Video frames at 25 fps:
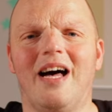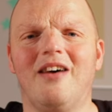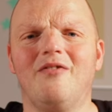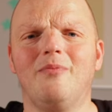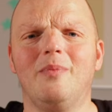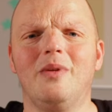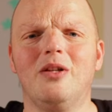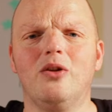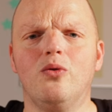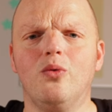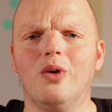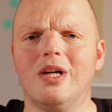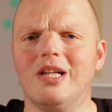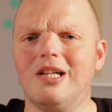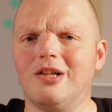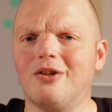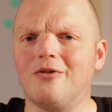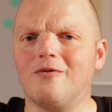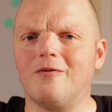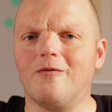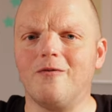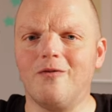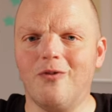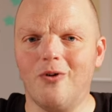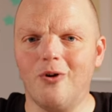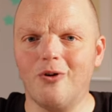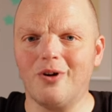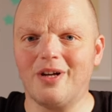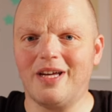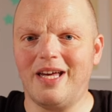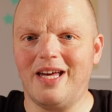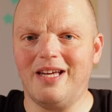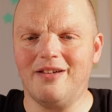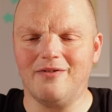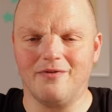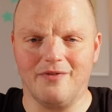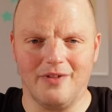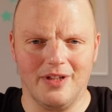I've been doing a lot of
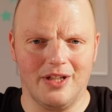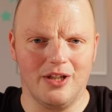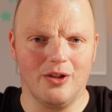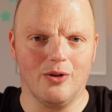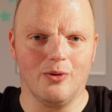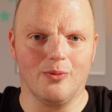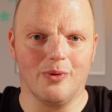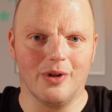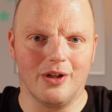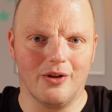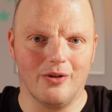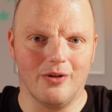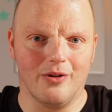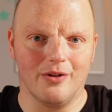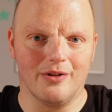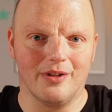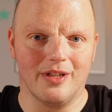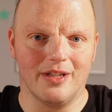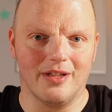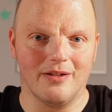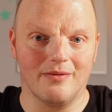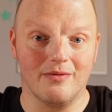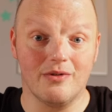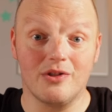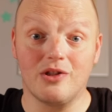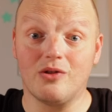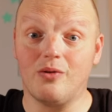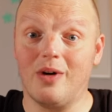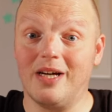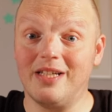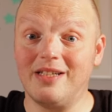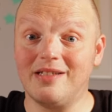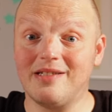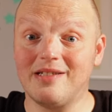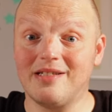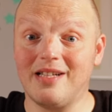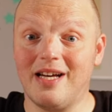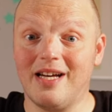4K video recording, so I
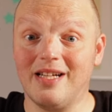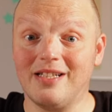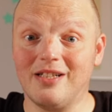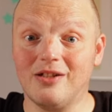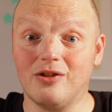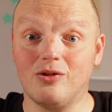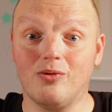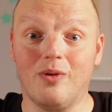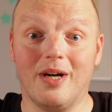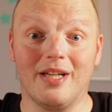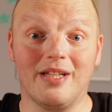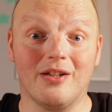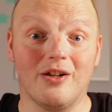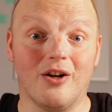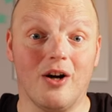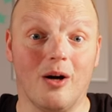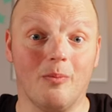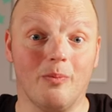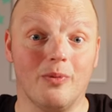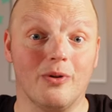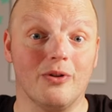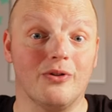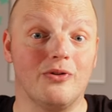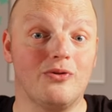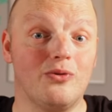decided to add a couple